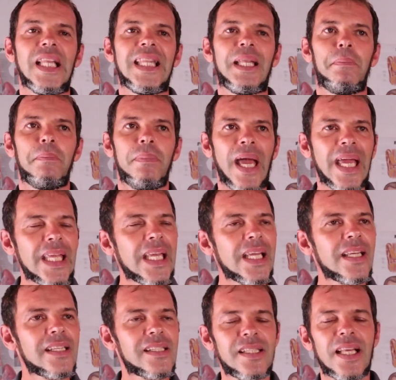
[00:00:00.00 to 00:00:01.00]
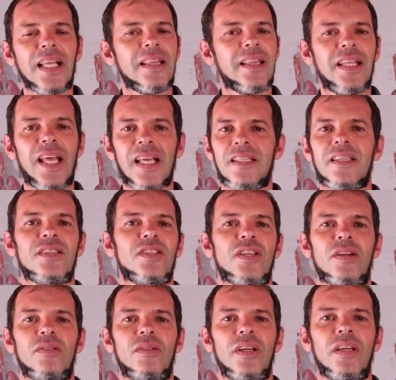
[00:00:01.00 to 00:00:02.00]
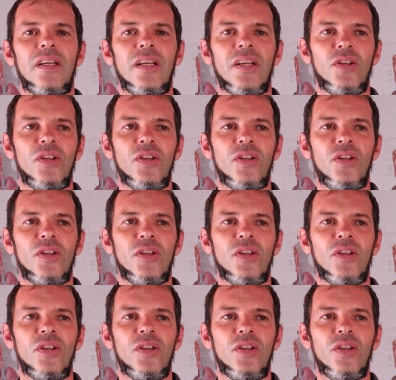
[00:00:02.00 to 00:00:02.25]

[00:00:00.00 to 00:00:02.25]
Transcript: the packing is not necessary.